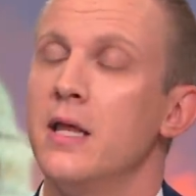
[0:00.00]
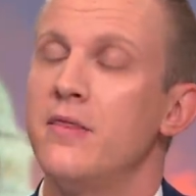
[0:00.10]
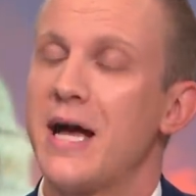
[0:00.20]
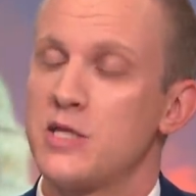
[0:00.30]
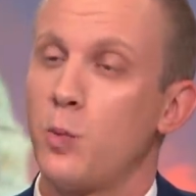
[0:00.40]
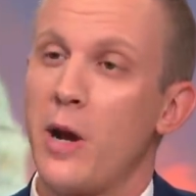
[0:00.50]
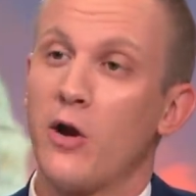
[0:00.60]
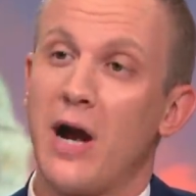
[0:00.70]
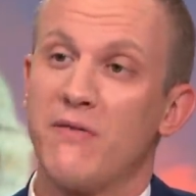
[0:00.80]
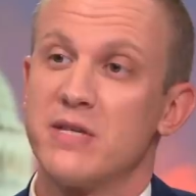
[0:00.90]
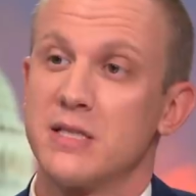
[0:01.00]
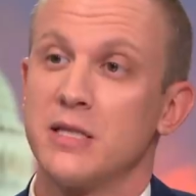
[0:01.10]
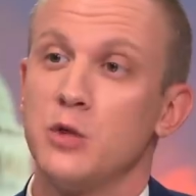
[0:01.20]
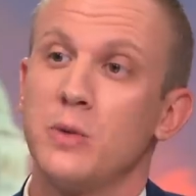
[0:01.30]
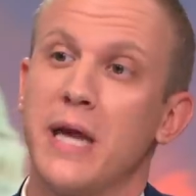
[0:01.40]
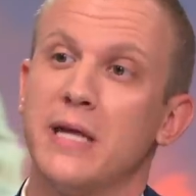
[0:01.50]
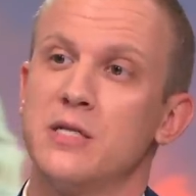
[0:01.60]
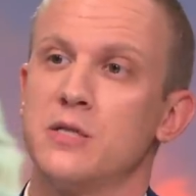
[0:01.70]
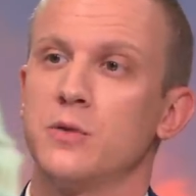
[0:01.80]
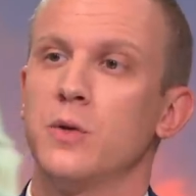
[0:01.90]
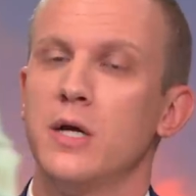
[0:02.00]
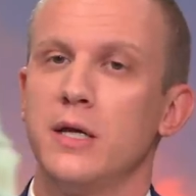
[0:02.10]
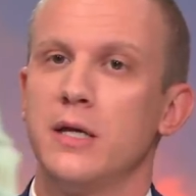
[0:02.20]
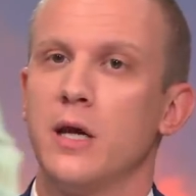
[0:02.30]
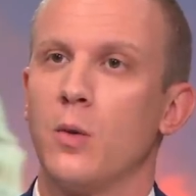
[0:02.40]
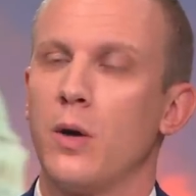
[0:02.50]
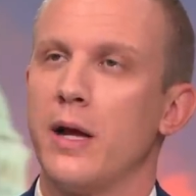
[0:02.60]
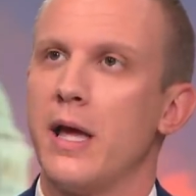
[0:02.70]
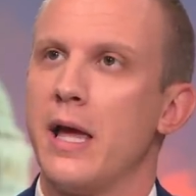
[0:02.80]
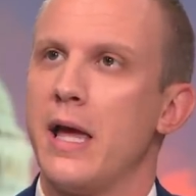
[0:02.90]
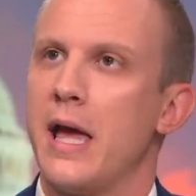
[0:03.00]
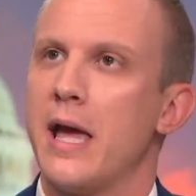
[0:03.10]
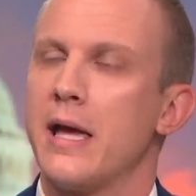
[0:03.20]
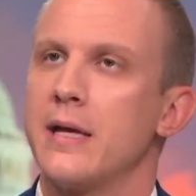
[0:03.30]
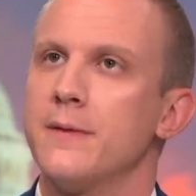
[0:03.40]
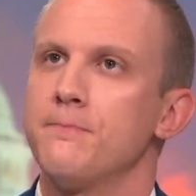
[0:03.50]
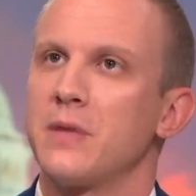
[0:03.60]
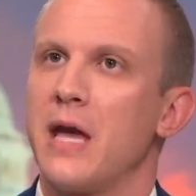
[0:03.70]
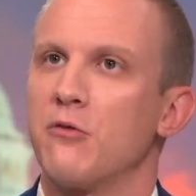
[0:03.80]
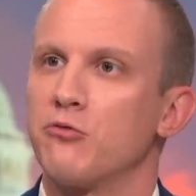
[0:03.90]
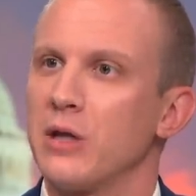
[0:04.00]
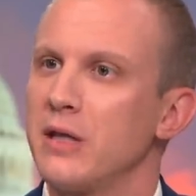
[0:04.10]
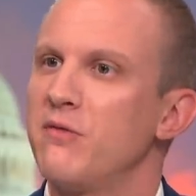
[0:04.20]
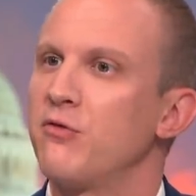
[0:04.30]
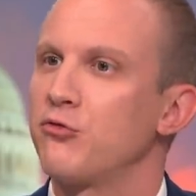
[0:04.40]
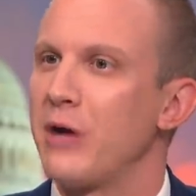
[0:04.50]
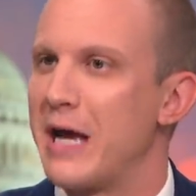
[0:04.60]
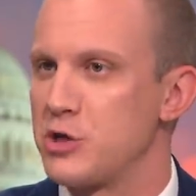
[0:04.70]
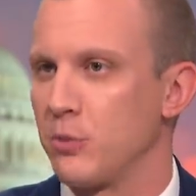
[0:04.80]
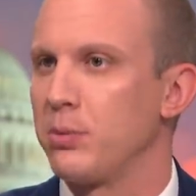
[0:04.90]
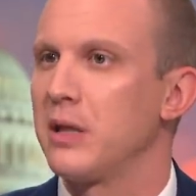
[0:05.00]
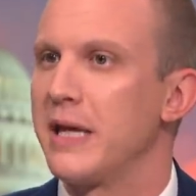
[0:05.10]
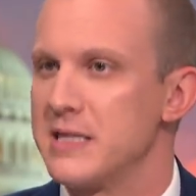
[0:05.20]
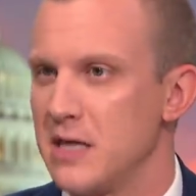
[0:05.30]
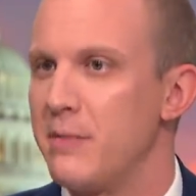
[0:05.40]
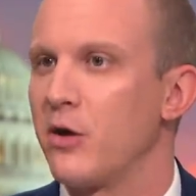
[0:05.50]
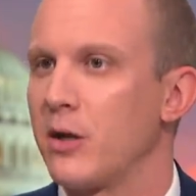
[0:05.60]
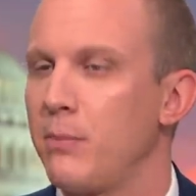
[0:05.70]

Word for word: that's where obviously you get into, you know, a, a, a really fragile place in American